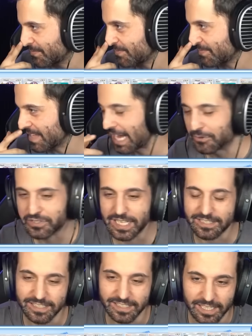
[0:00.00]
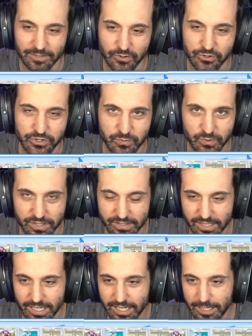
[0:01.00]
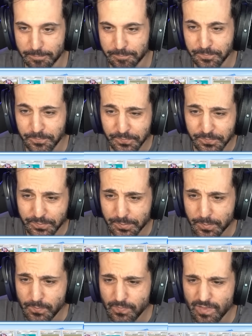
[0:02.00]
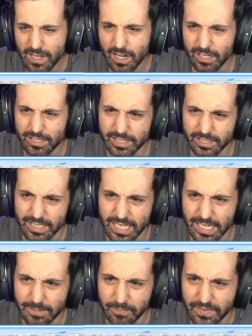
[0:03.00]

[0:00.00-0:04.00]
I was testing like a version with. Oh dear God.